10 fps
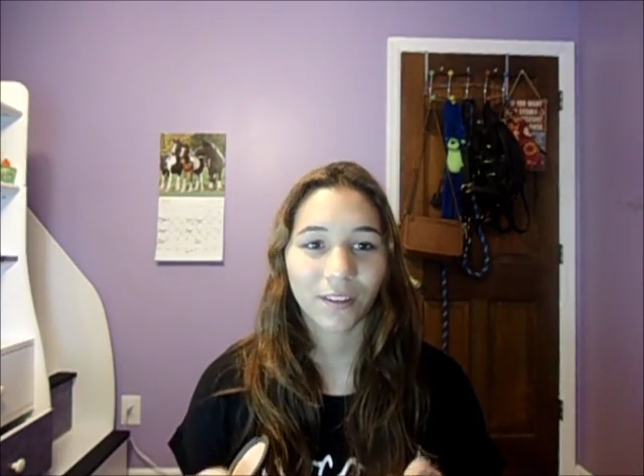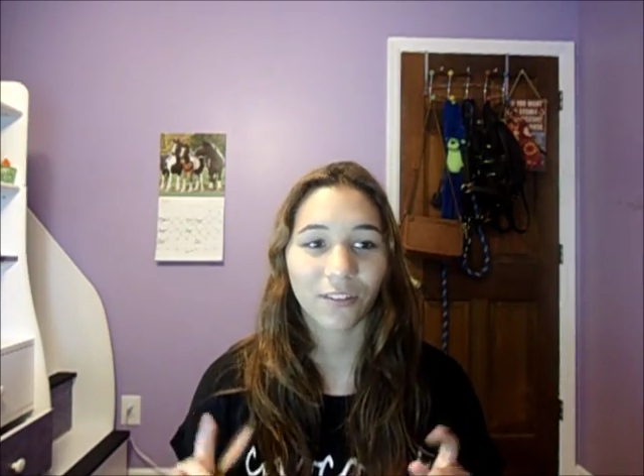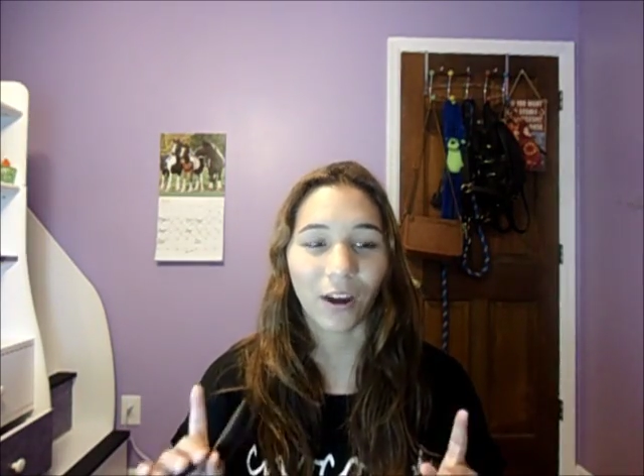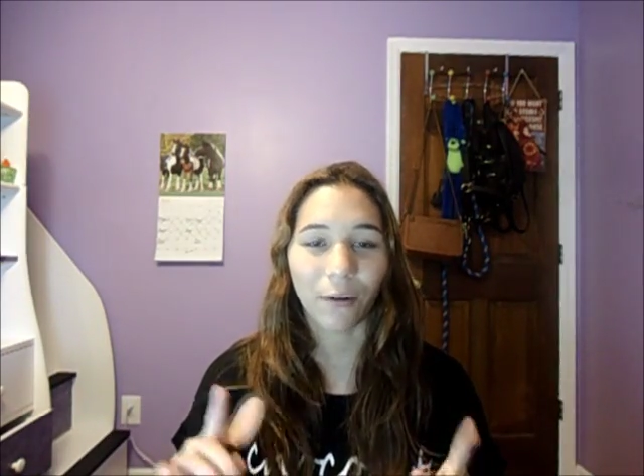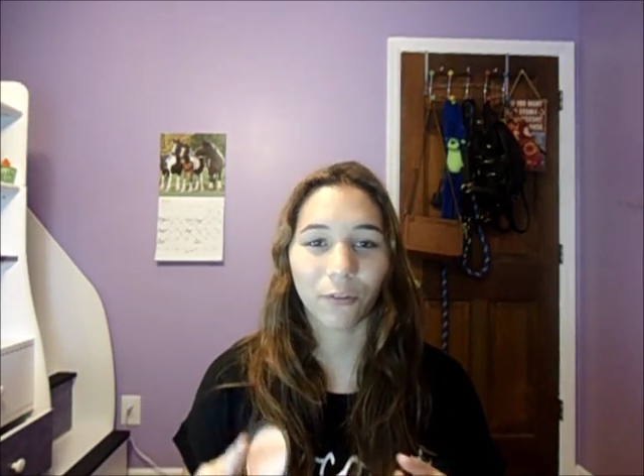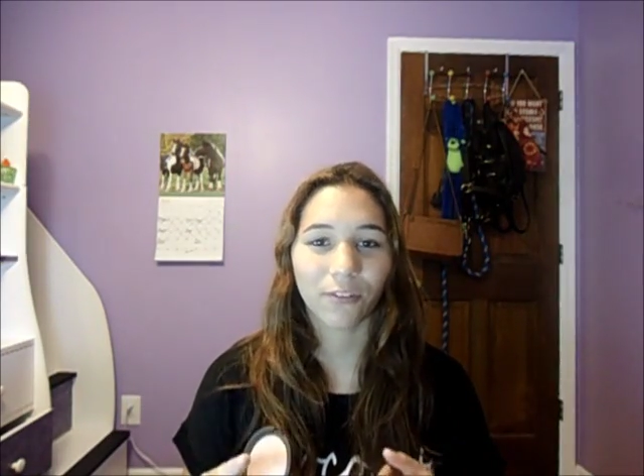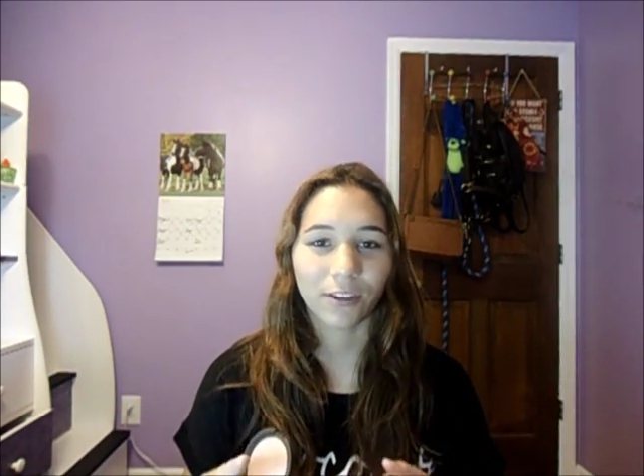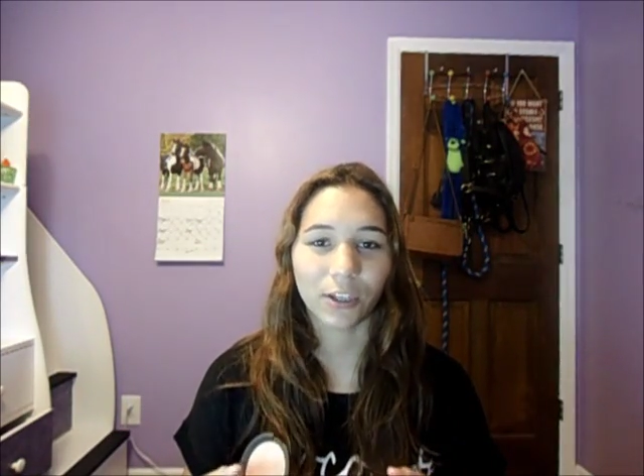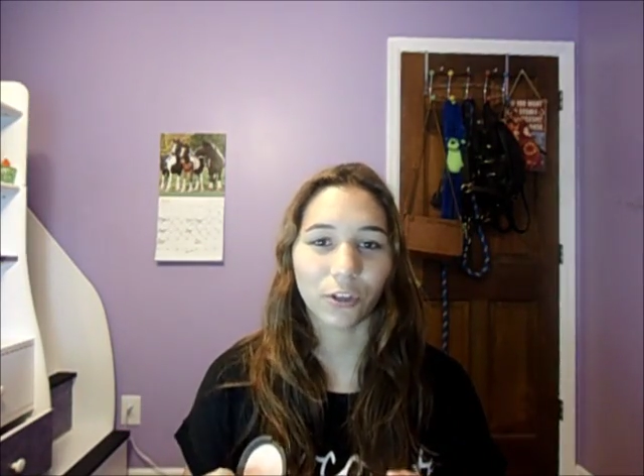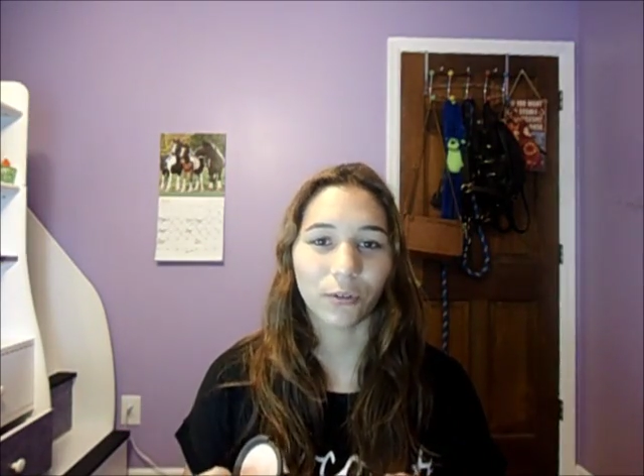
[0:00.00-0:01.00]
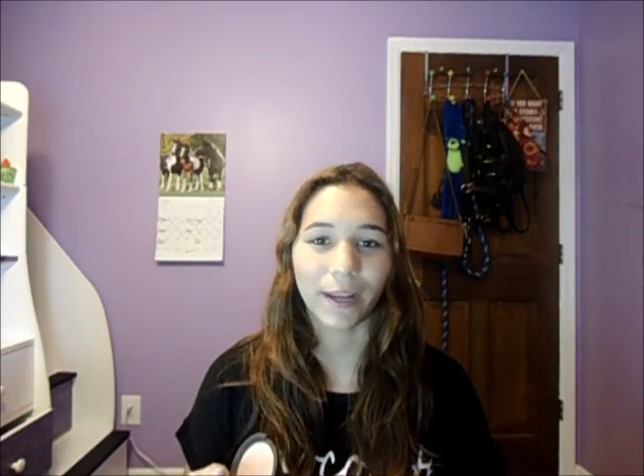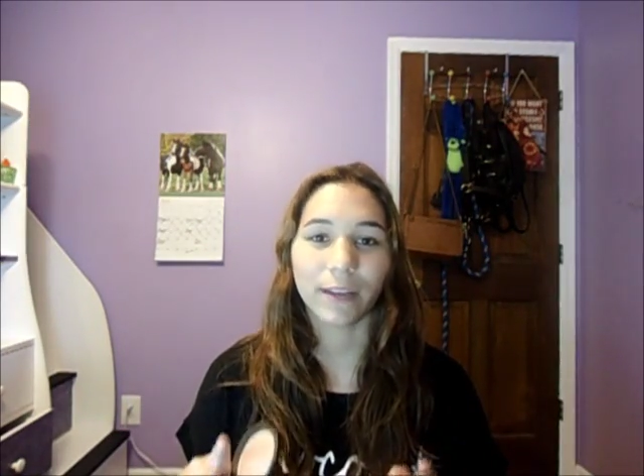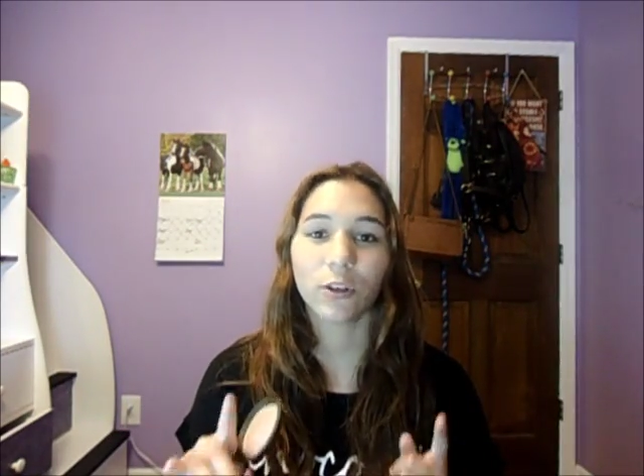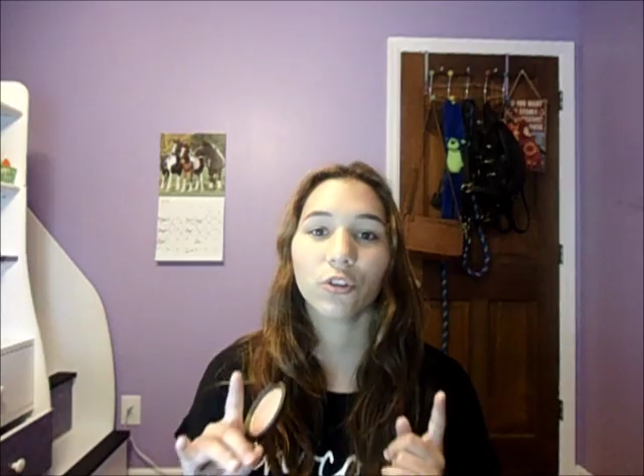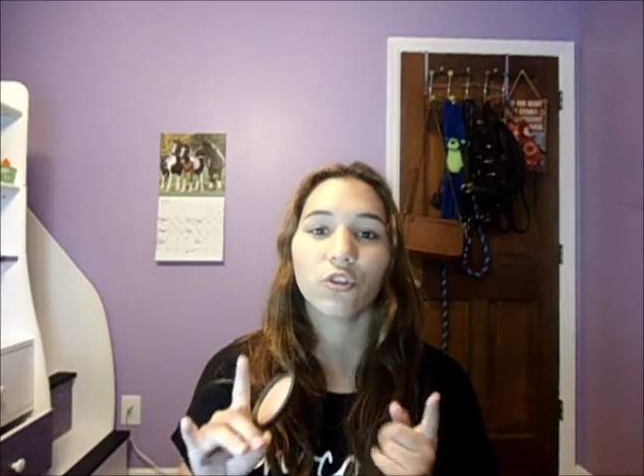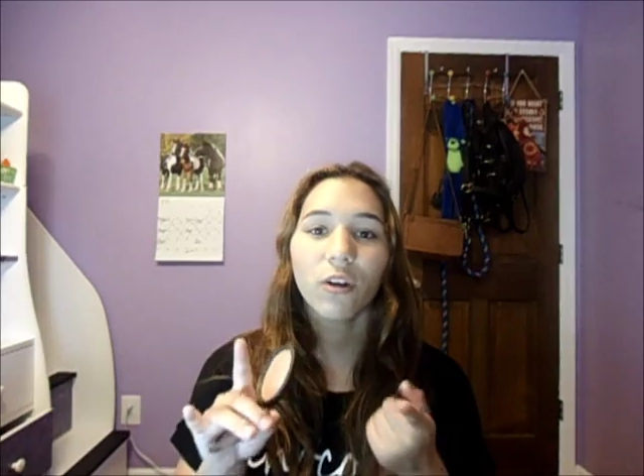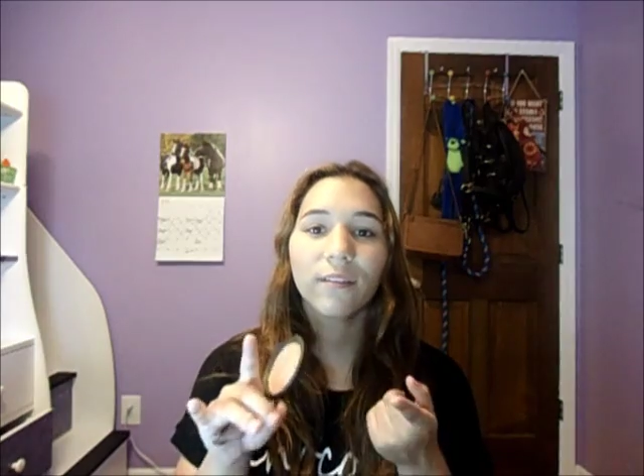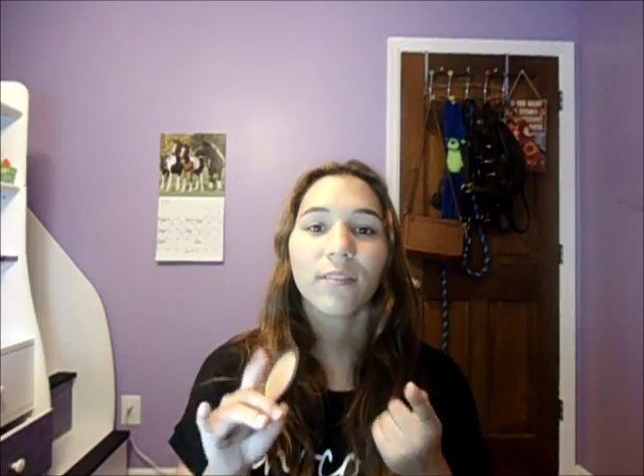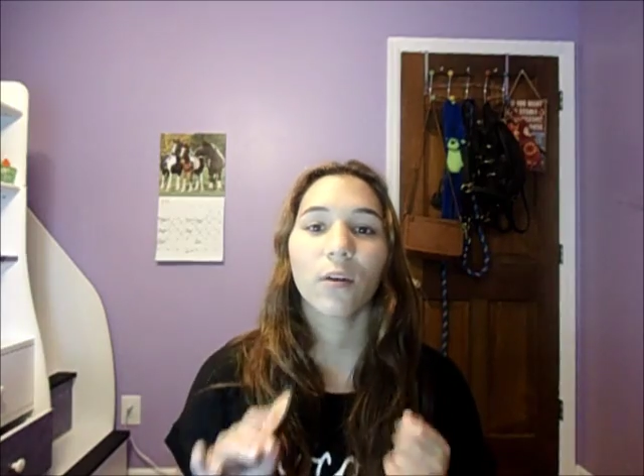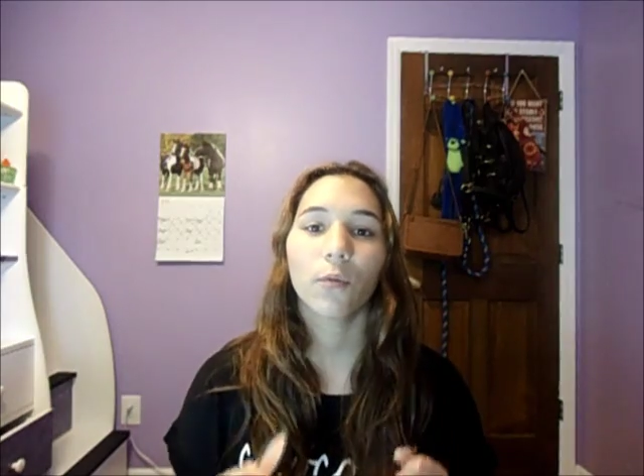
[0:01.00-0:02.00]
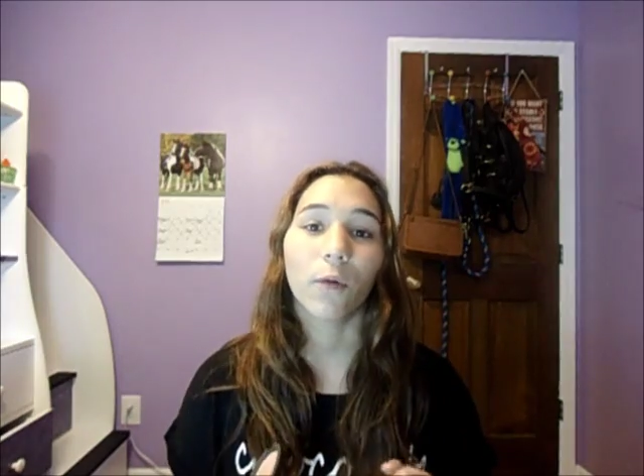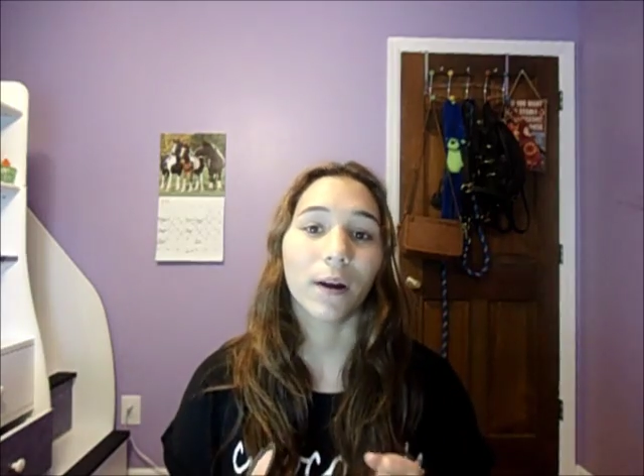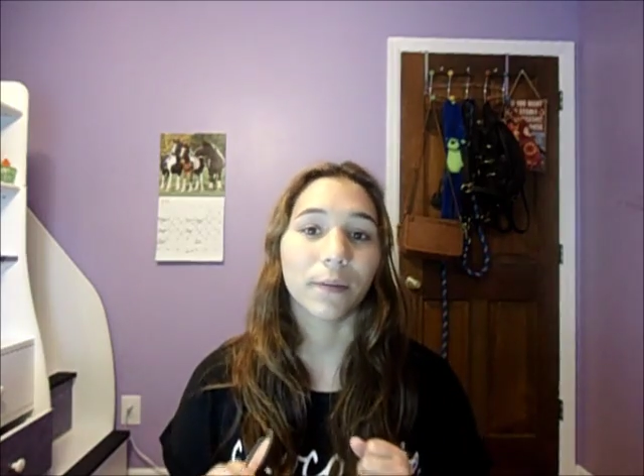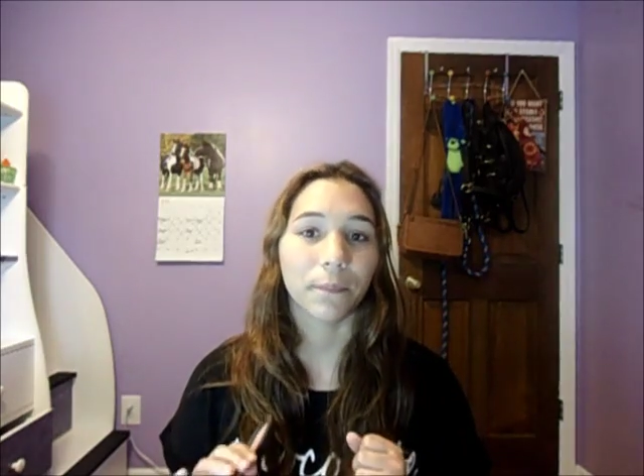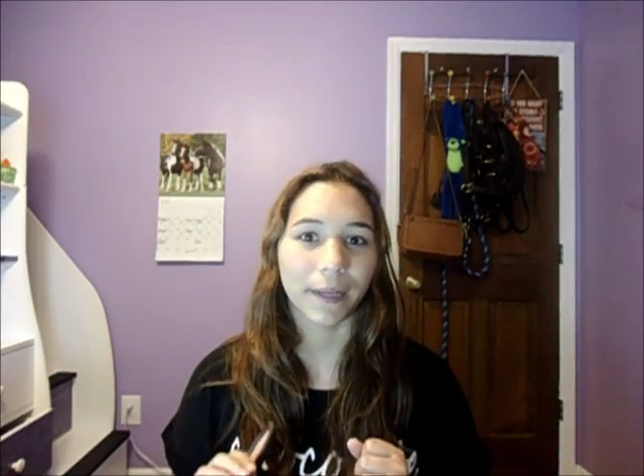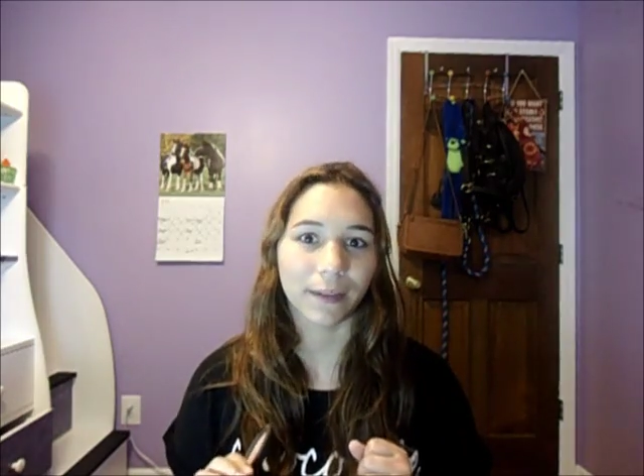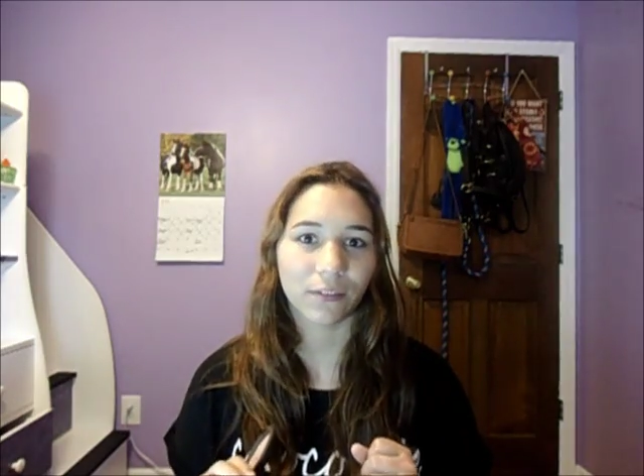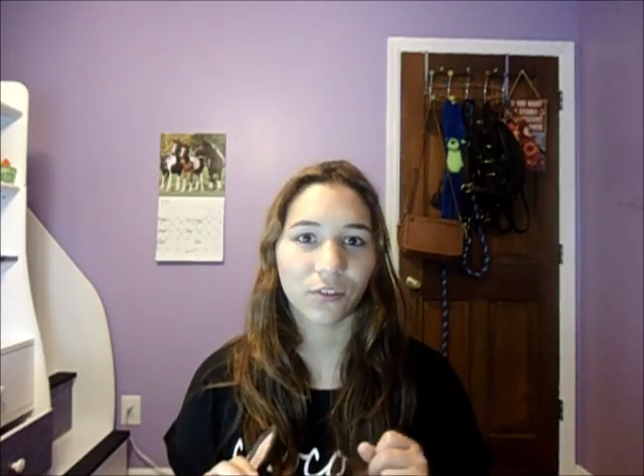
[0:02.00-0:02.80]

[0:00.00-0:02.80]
So I will see you in just 1 minute.